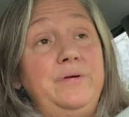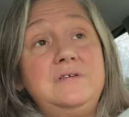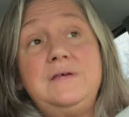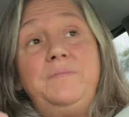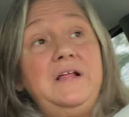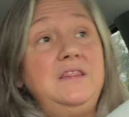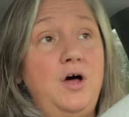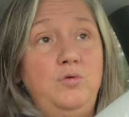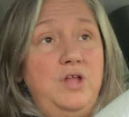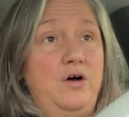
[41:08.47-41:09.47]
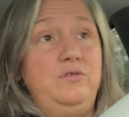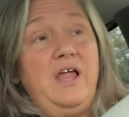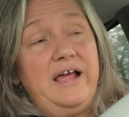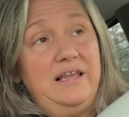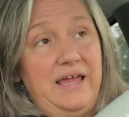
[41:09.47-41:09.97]
something low load
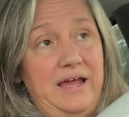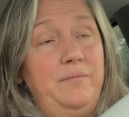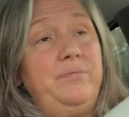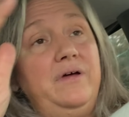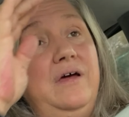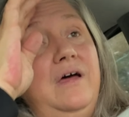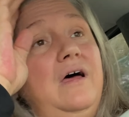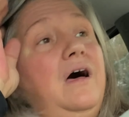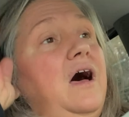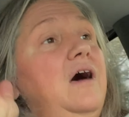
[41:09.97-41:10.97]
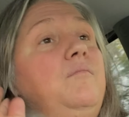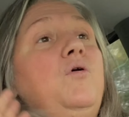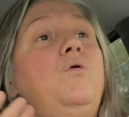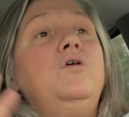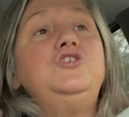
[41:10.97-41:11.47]
like a lamp um,
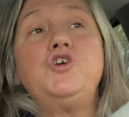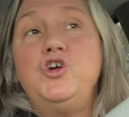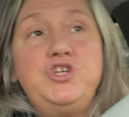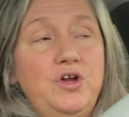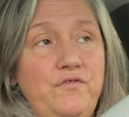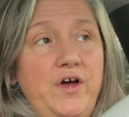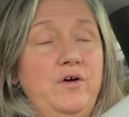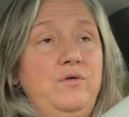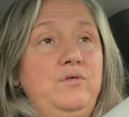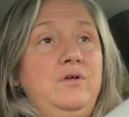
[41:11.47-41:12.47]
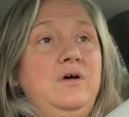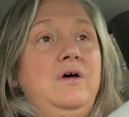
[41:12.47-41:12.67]
or charging your phone,